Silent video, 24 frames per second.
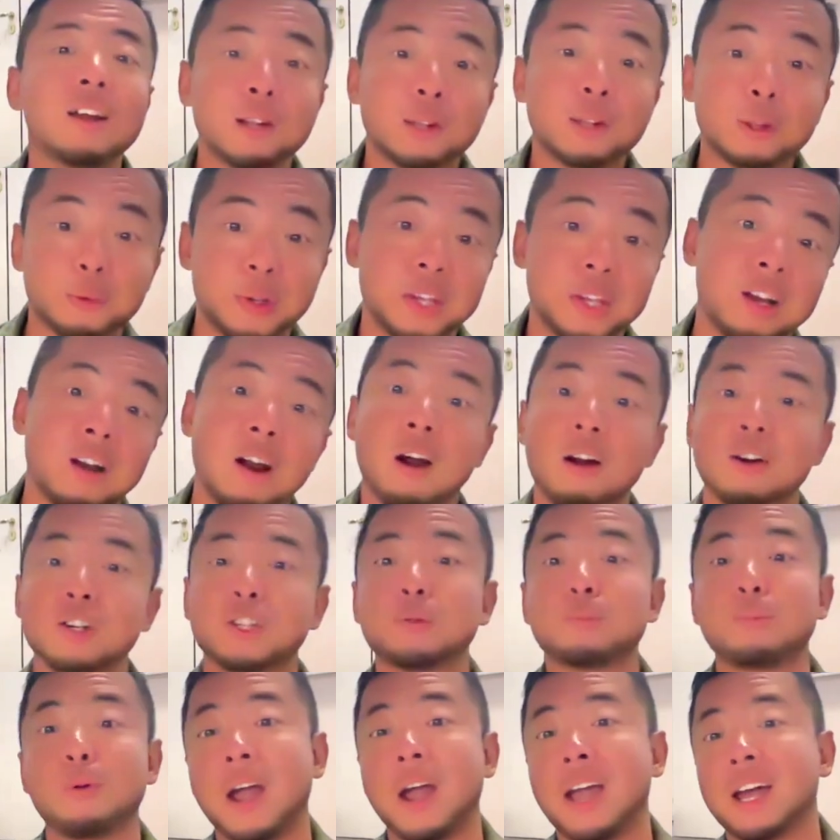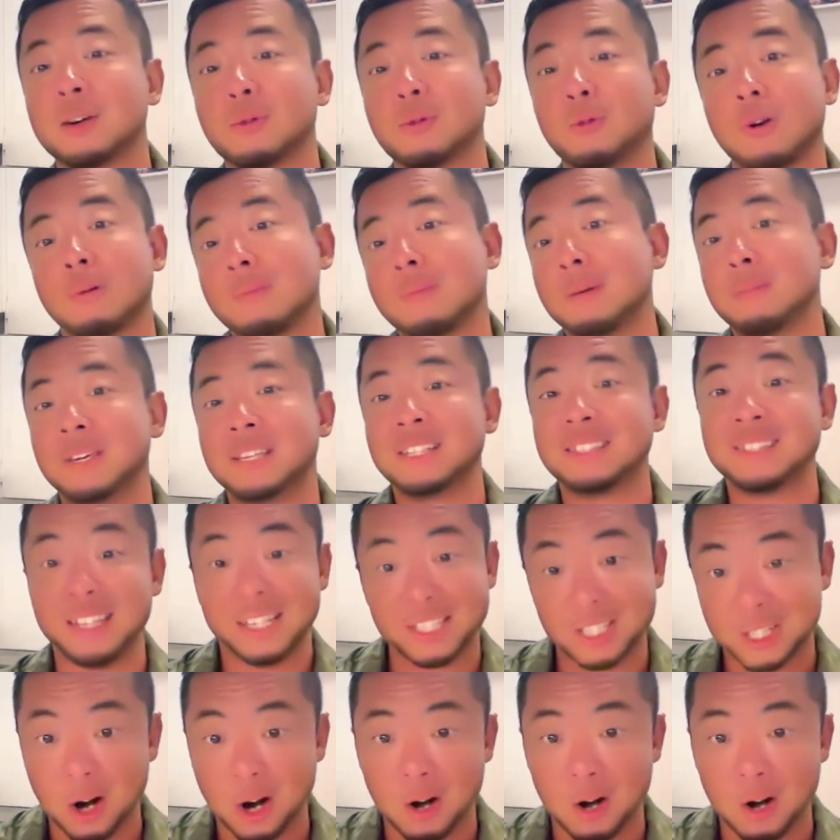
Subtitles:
three card spread, or maybe six